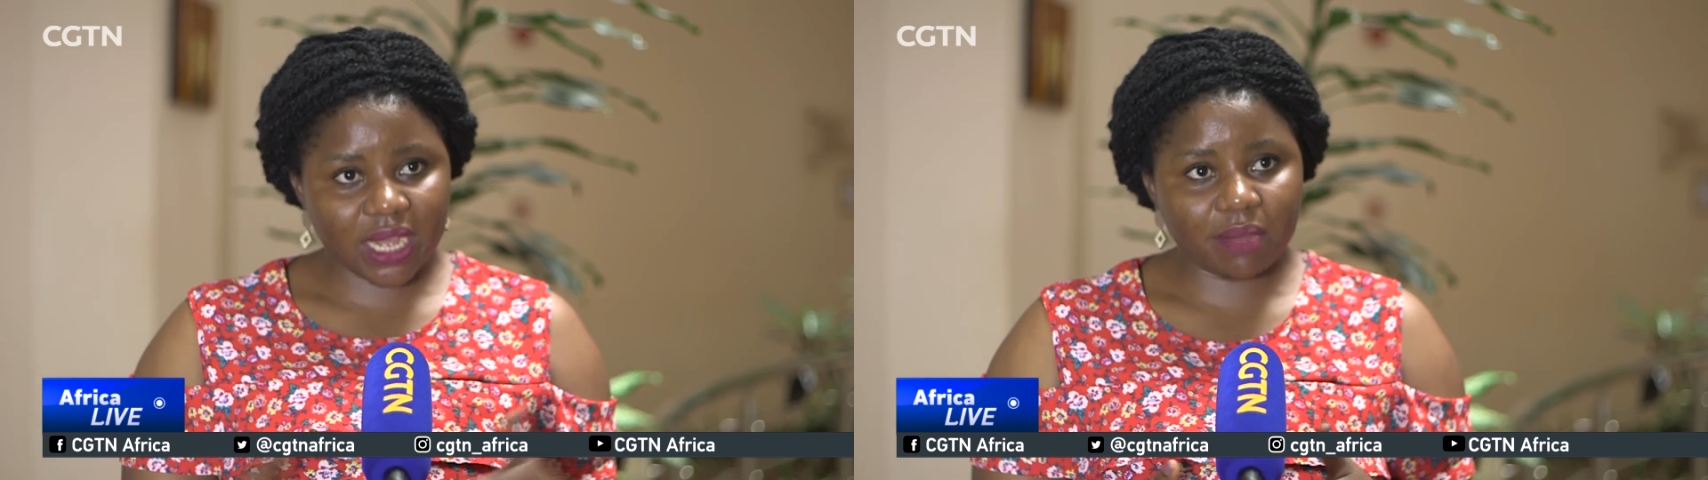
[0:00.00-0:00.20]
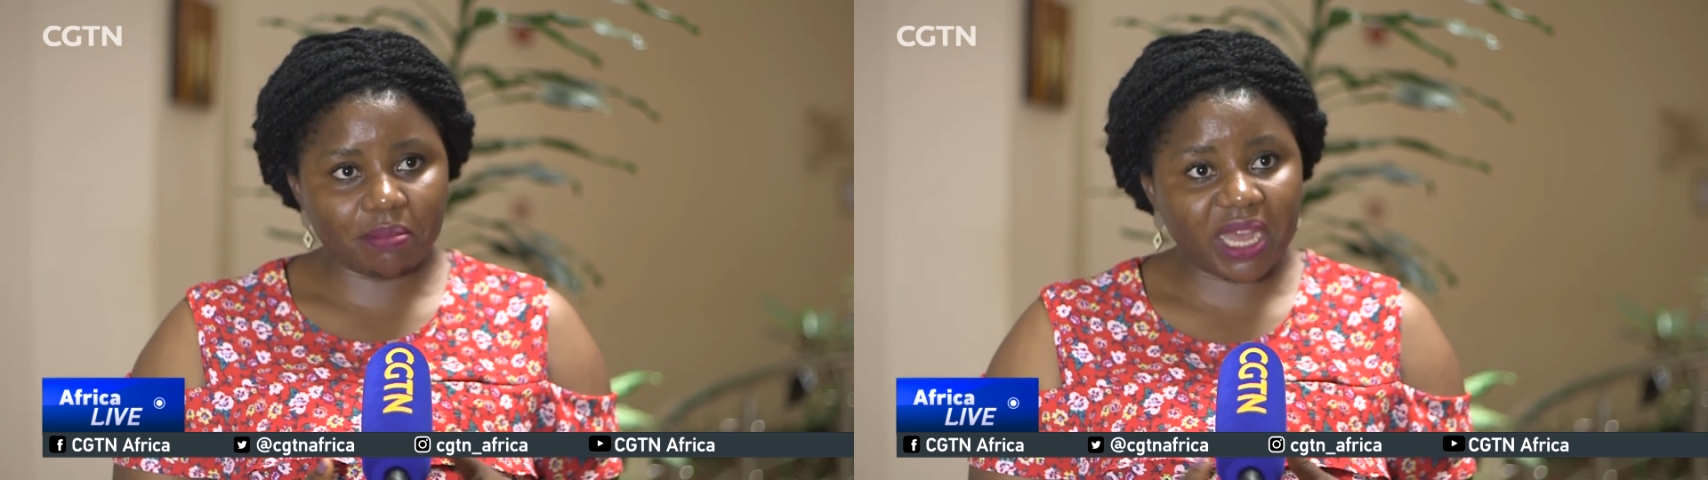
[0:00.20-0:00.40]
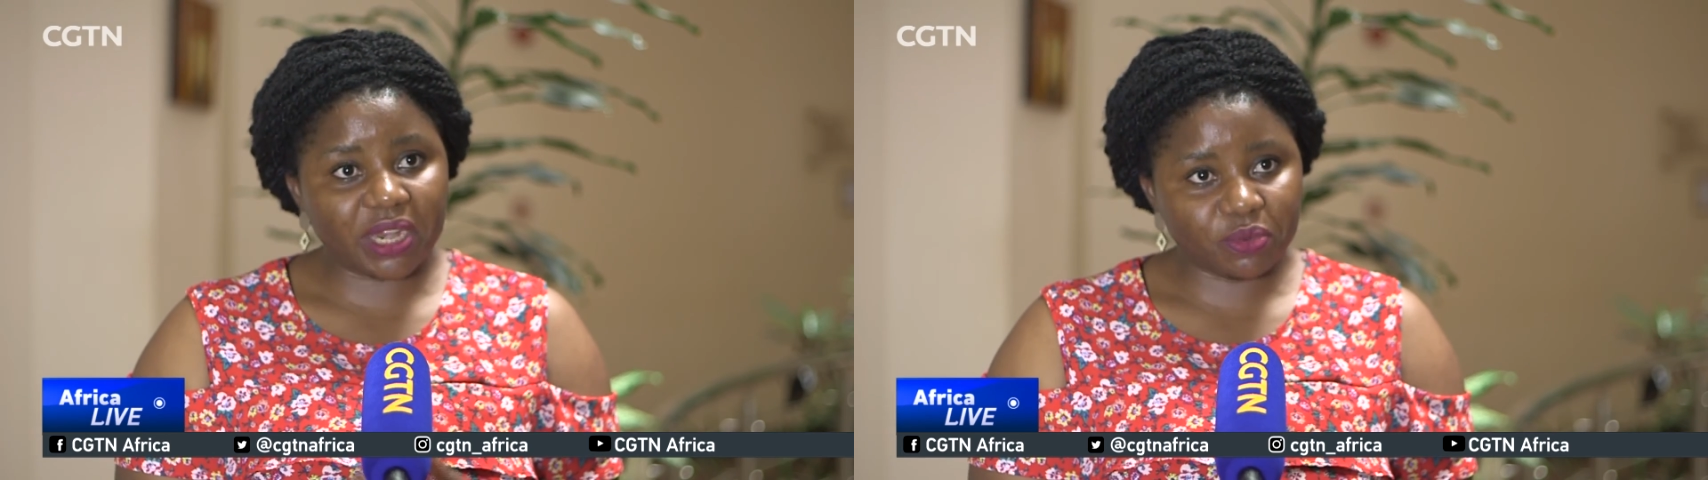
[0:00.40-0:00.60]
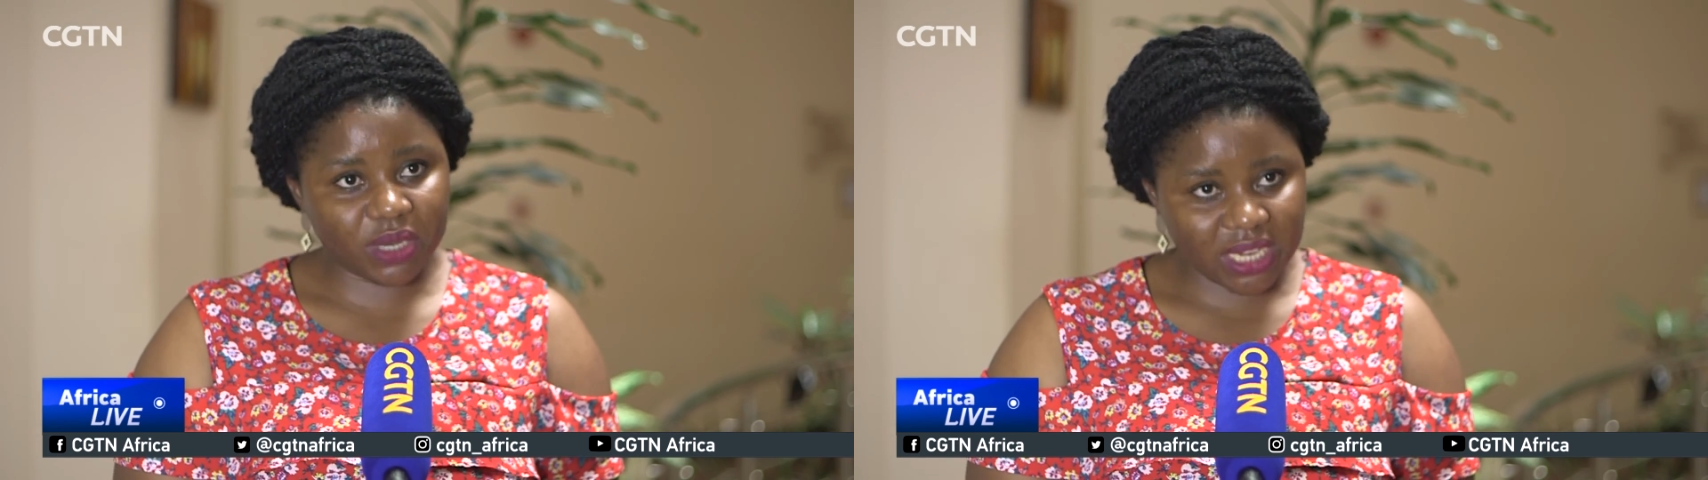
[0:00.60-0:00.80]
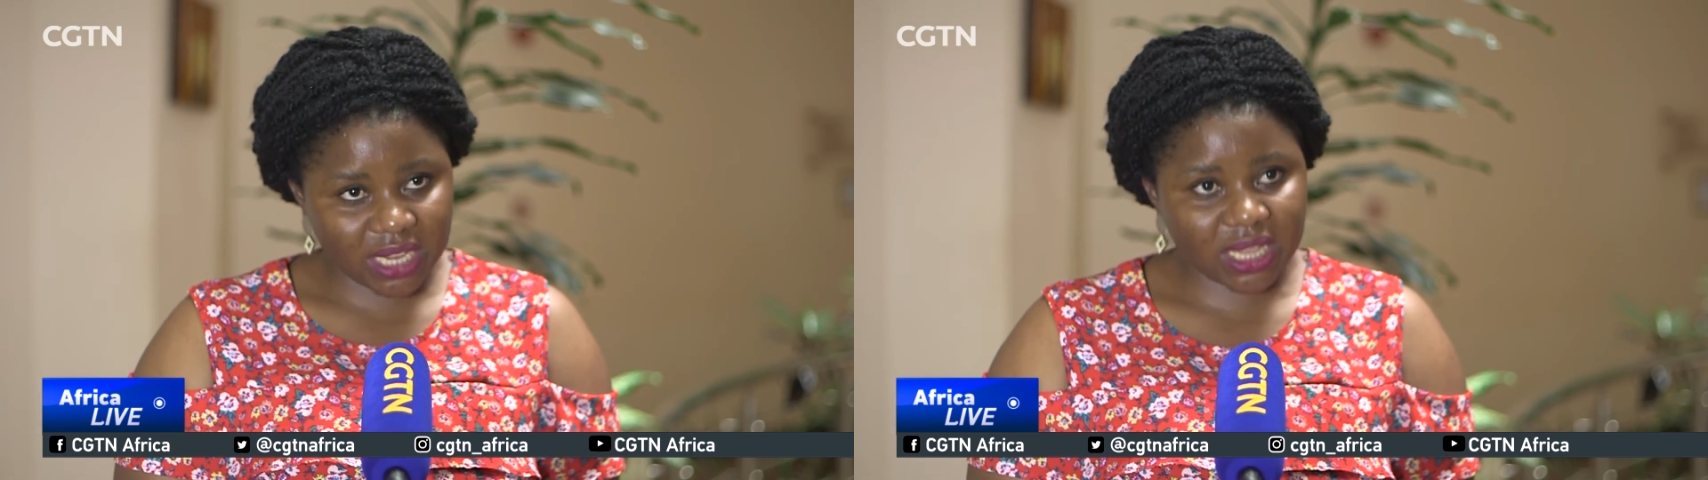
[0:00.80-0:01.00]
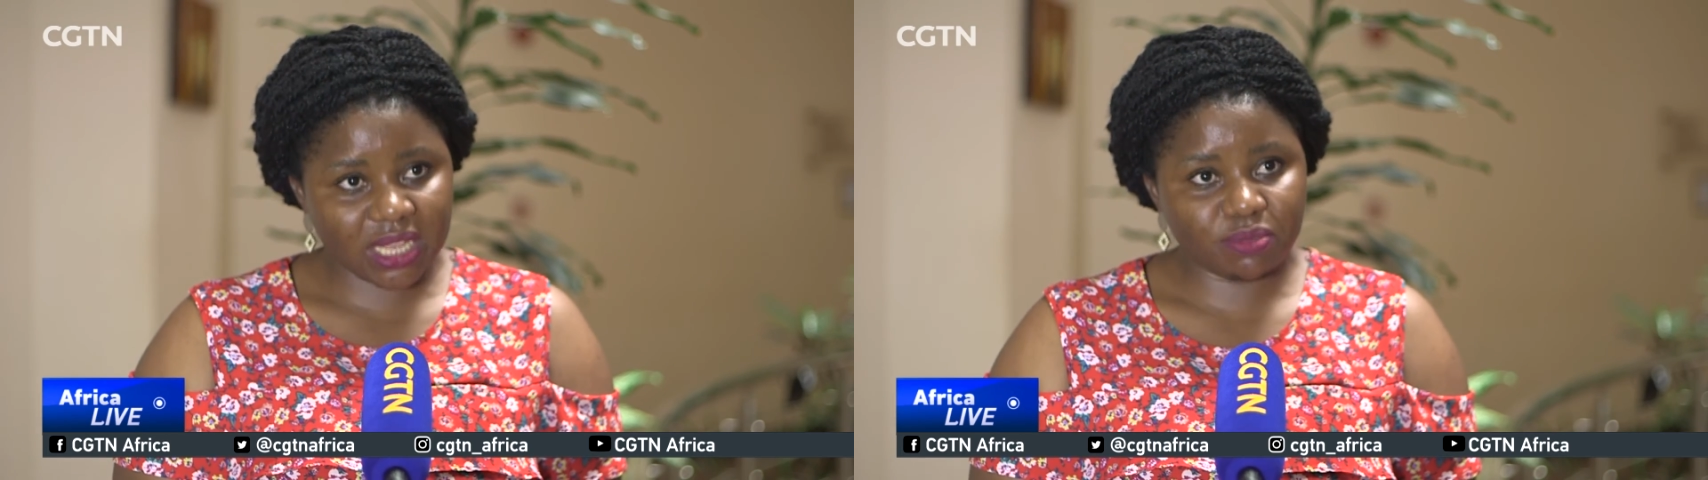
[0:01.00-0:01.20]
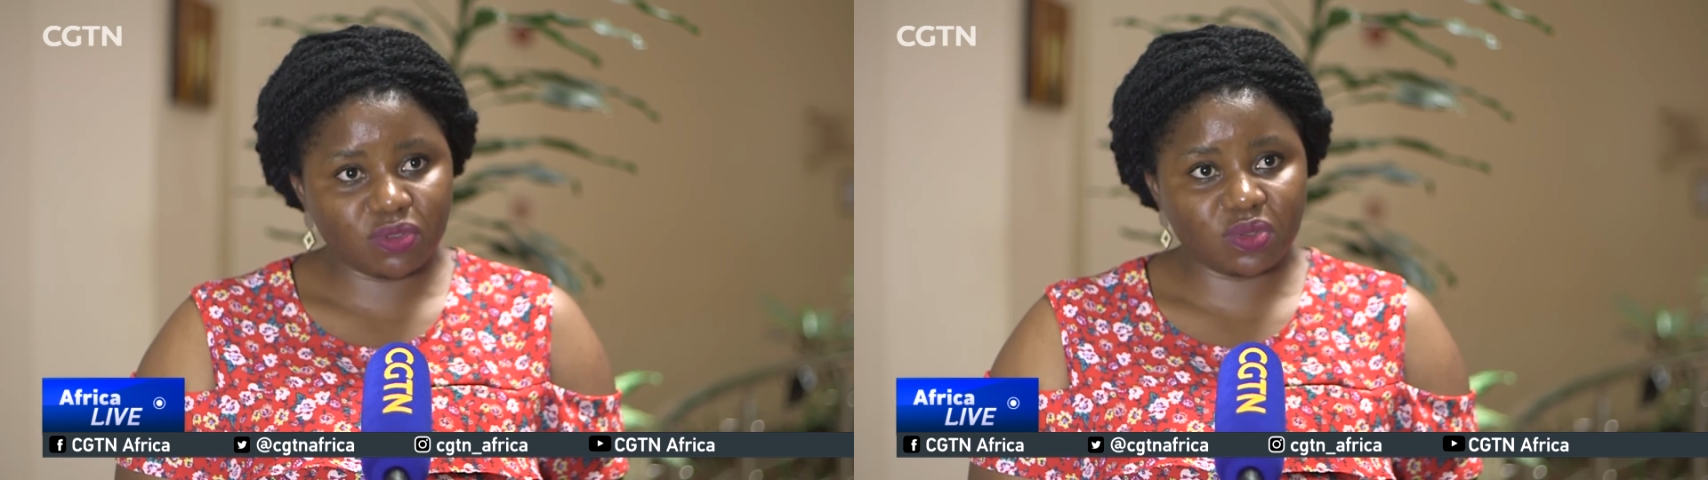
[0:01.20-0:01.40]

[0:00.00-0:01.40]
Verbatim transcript: come and we take them